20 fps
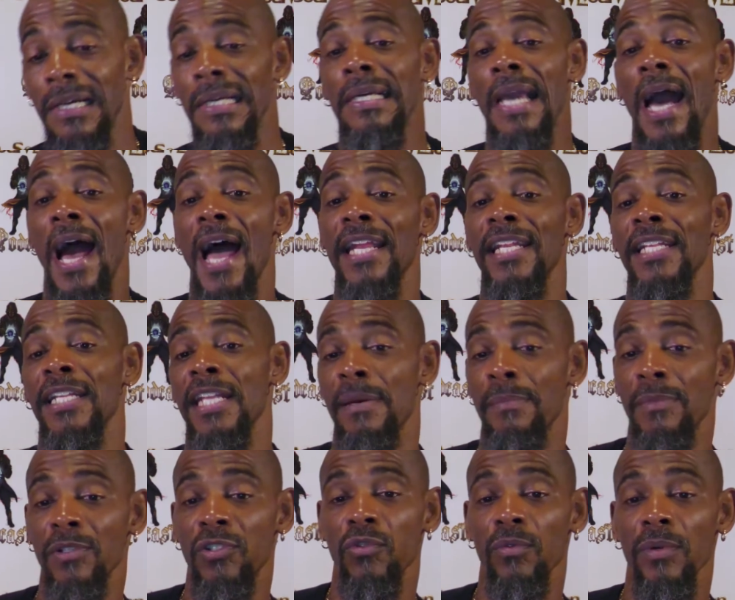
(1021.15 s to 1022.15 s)
guided
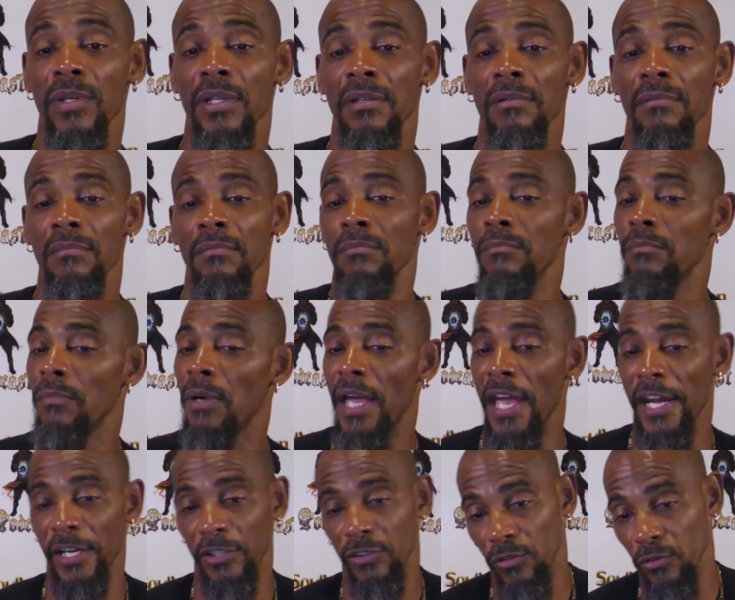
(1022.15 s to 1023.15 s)
imagery,
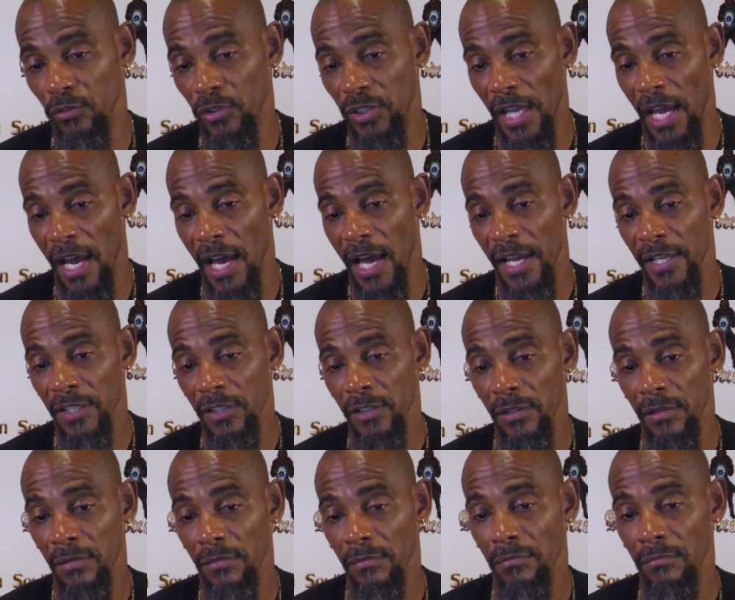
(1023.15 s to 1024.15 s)
exercise,
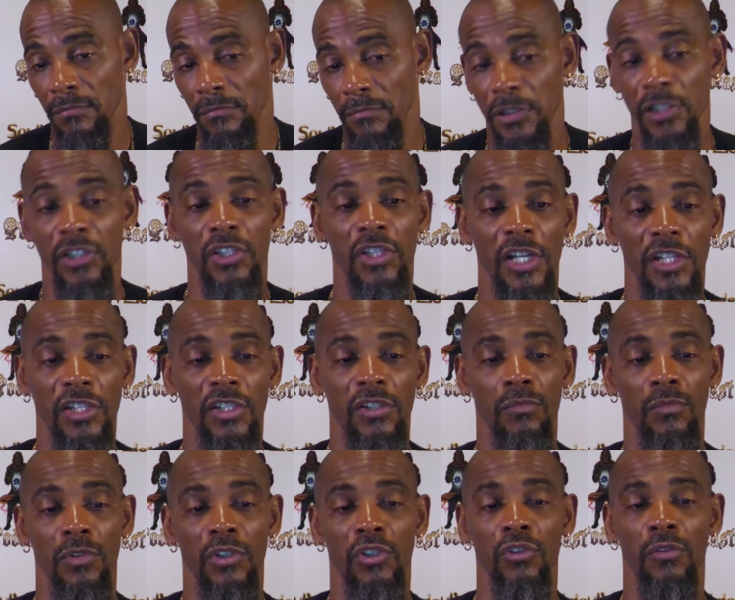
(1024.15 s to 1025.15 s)

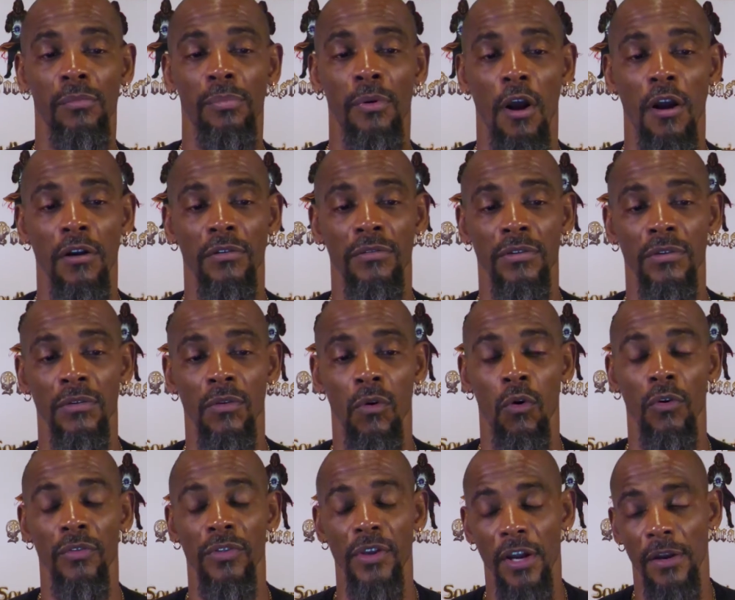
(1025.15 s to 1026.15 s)
discussion with your partner
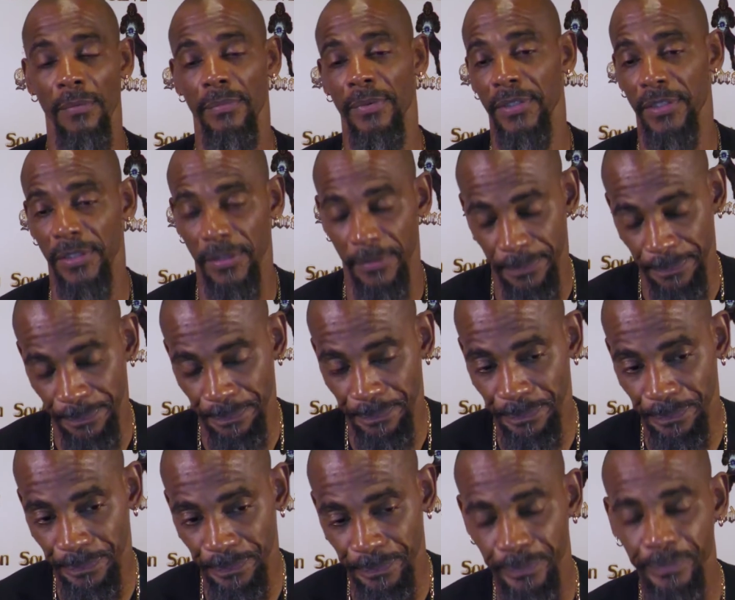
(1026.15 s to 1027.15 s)
or therapist.
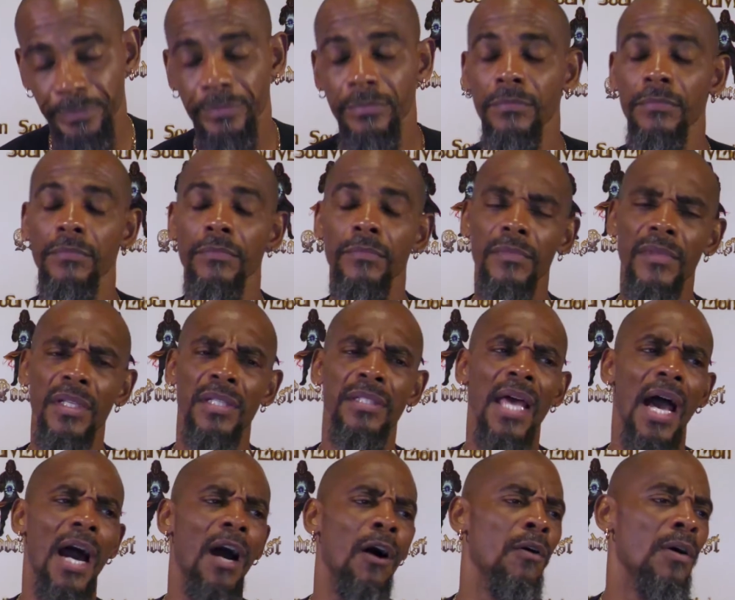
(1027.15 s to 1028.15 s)

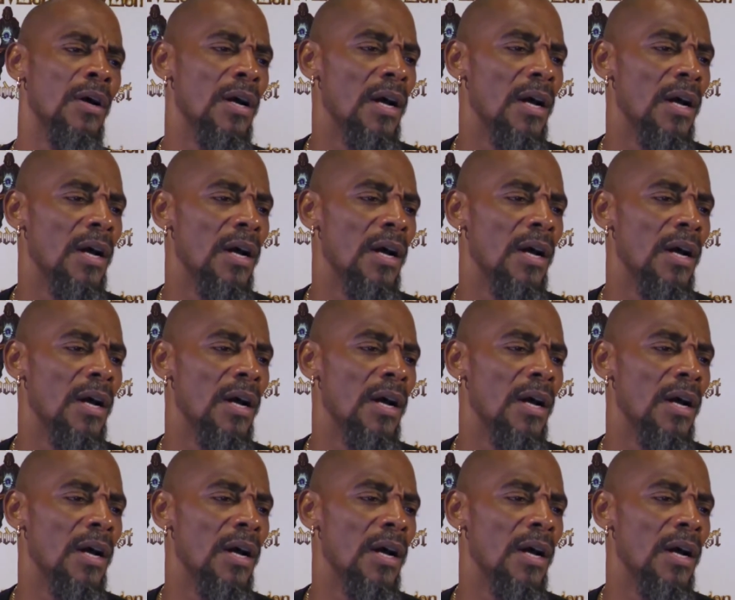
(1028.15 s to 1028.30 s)
Now,